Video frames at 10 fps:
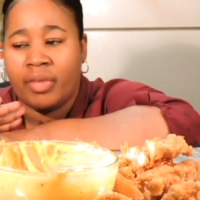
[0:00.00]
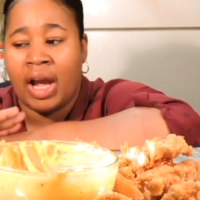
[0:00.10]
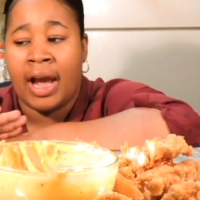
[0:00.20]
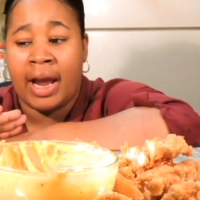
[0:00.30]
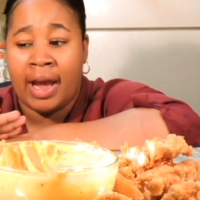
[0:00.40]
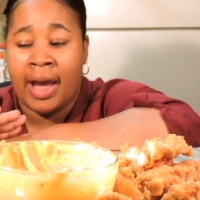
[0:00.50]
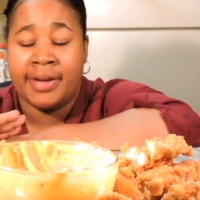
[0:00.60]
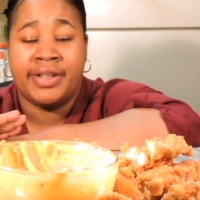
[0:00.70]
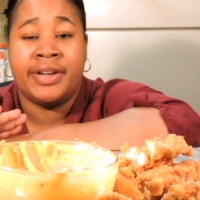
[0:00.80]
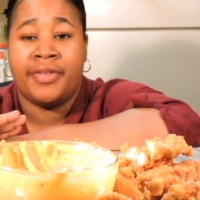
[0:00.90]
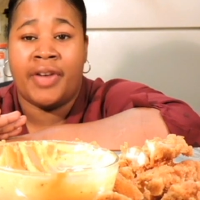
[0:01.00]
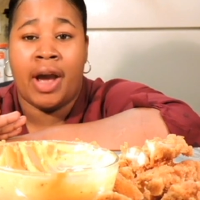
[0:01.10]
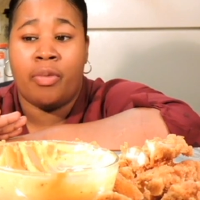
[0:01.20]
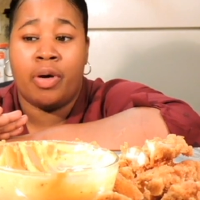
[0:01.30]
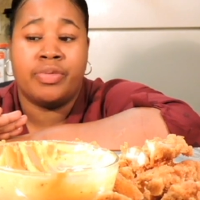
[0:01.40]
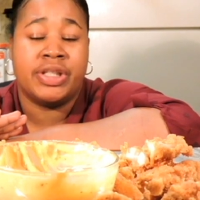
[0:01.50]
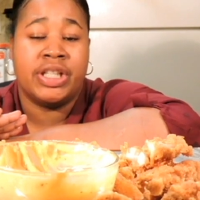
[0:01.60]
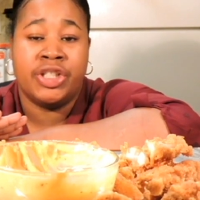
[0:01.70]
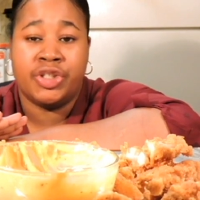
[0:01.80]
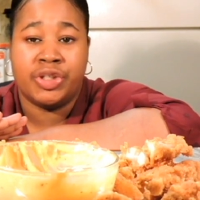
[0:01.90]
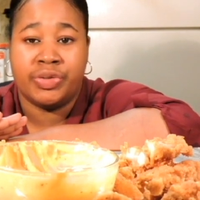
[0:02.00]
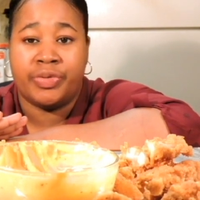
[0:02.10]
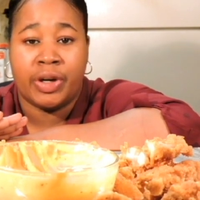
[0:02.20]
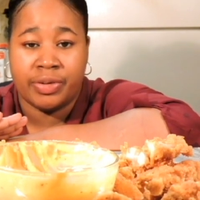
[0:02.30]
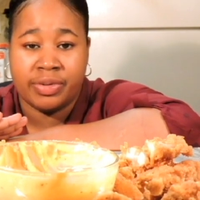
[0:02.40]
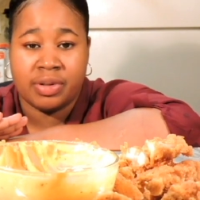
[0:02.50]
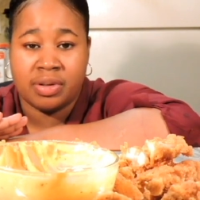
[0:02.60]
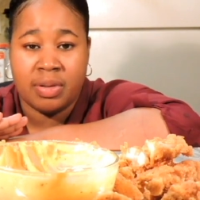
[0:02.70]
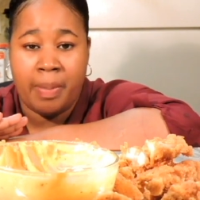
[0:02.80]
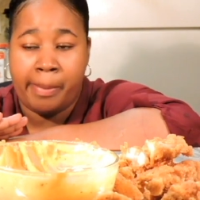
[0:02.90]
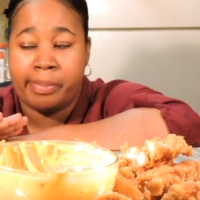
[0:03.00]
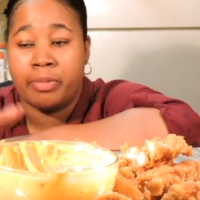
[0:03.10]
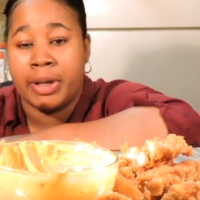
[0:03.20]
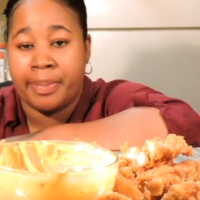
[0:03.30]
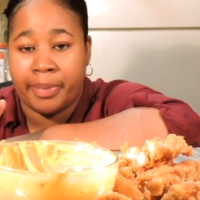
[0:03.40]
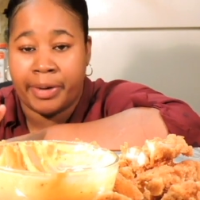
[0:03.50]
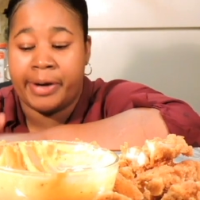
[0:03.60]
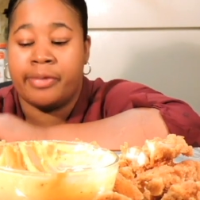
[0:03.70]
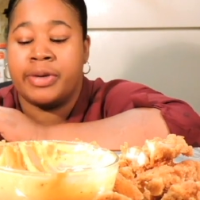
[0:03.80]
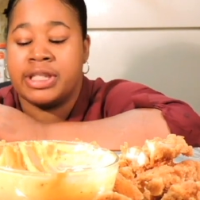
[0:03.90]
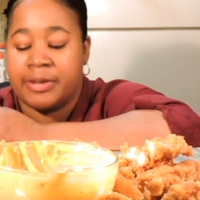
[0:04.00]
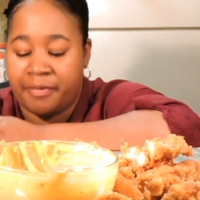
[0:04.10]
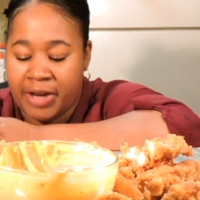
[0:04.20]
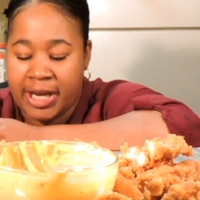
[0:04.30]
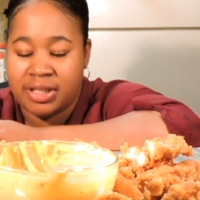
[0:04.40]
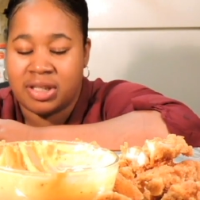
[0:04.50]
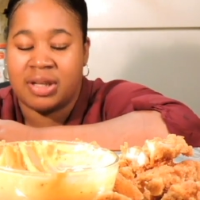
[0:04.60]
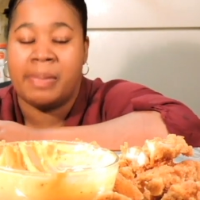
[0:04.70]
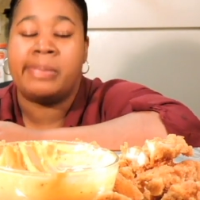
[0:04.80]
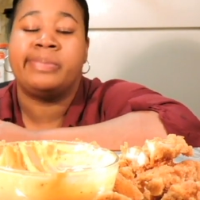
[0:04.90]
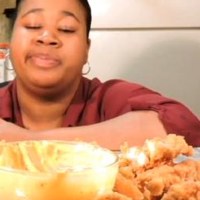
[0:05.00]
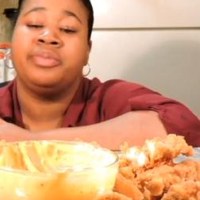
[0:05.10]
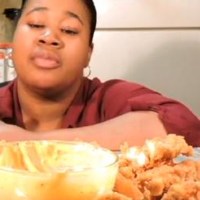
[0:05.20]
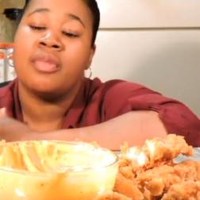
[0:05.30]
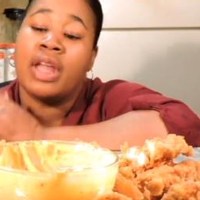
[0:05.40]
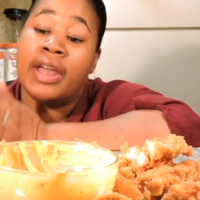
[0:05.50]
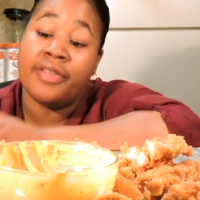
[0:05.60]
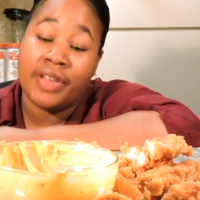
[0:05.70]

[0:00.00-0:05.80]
I identified what was the issue first with prayer, with some fasting. And